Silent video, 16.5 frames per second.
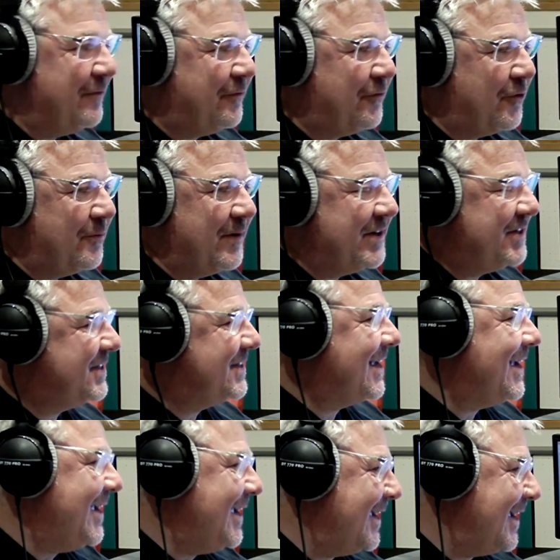from a
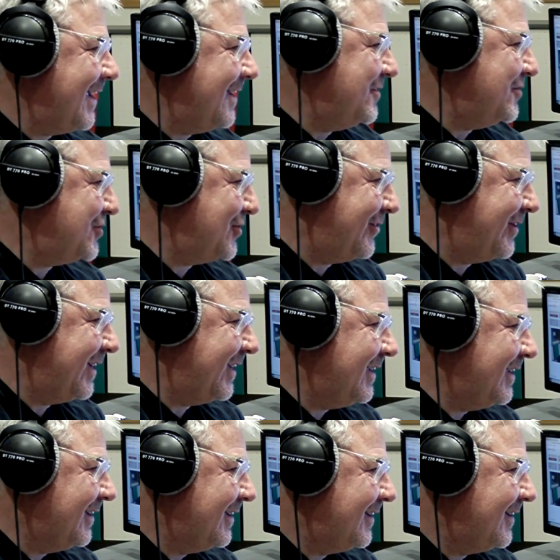skiing
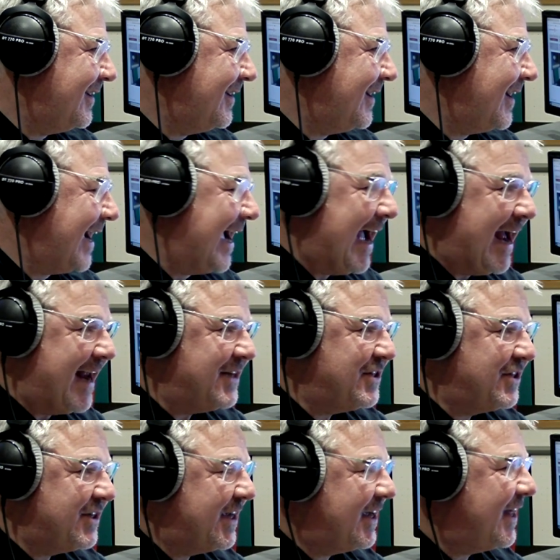injury. Yeah.
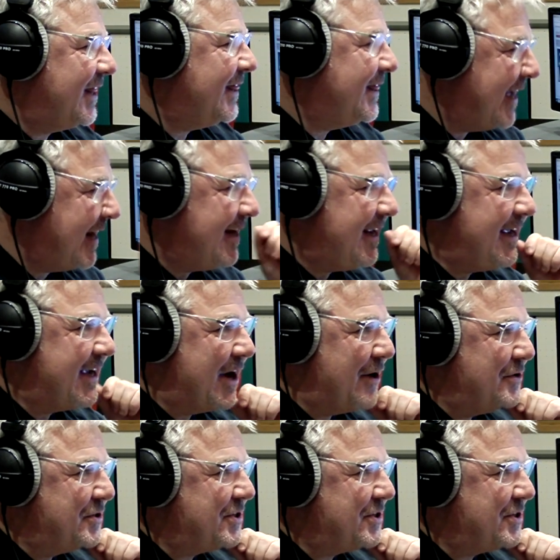And then he goes